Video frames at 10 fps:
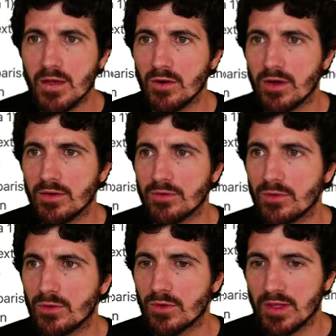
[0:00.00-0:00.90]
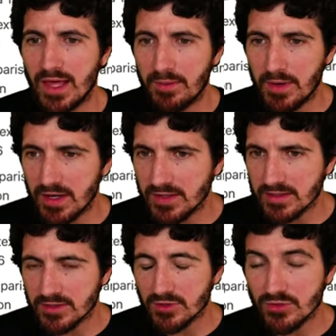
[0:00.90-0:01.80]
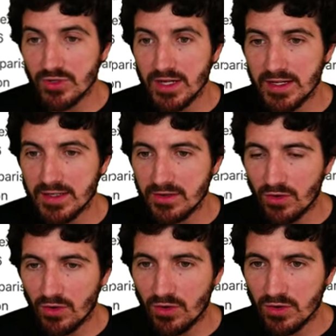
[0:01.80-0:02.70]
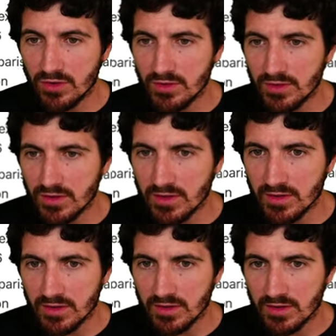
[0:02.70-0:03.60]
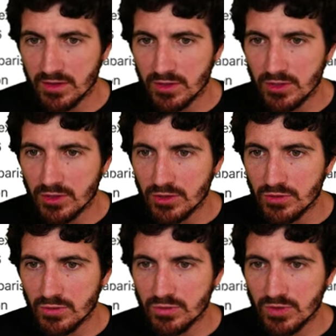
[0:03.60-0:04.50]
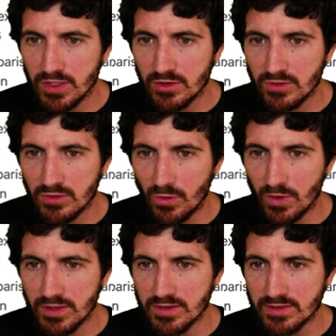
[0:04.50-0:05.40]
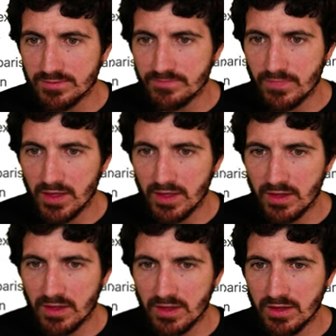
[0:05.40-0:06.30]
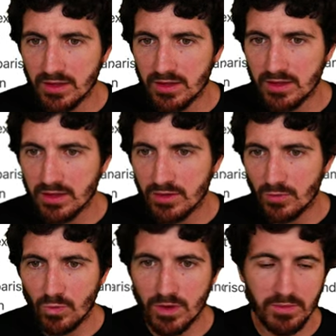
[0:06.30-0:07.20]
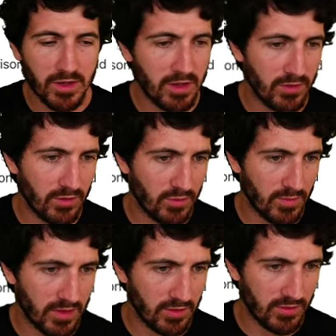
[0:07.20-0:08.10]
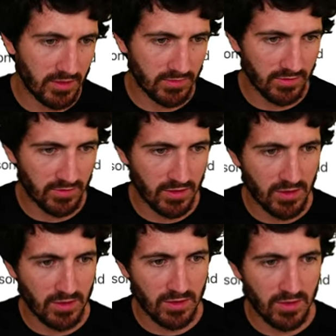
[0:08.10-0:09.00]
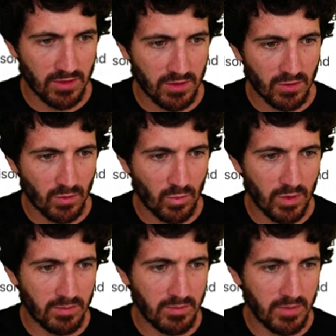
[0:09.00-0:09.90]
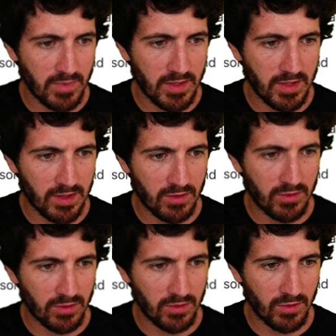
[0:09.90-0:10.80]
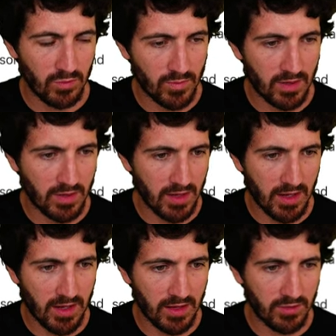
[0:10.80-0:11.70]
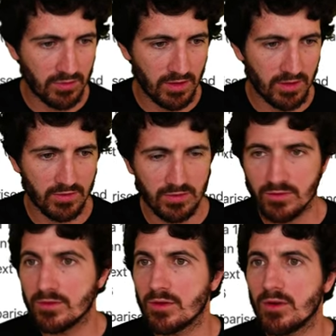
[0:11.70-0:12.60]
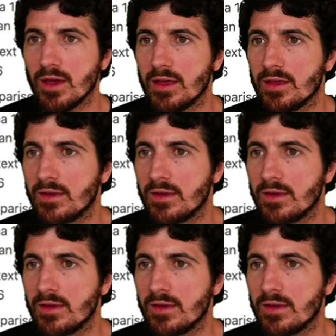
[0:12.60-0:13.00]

Okay, so Llama is trained on 2 trillion tokens and 1 million human annotations. 1 million human annotations. Okay.